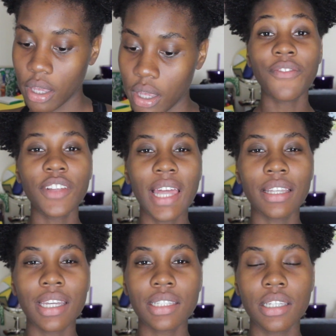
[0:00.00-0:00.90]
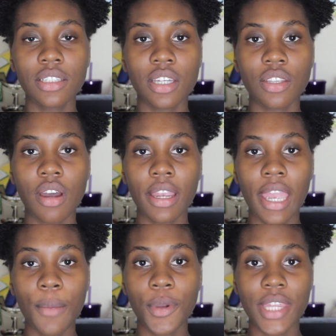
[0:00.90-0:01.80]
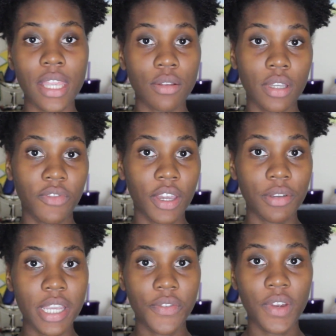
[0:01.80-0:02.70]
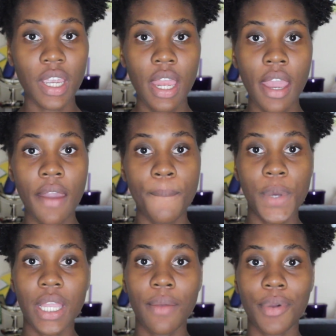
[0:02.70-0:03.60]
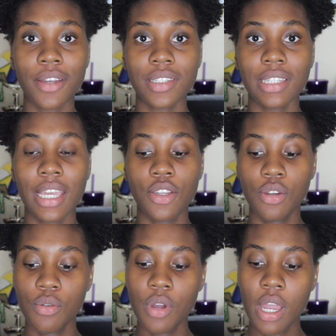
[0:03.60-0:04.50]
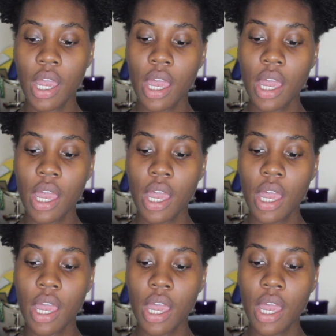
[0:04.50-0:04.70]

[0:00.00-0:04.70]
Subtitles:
I feel like next to each other on camera, they don't look very different, but in person they do.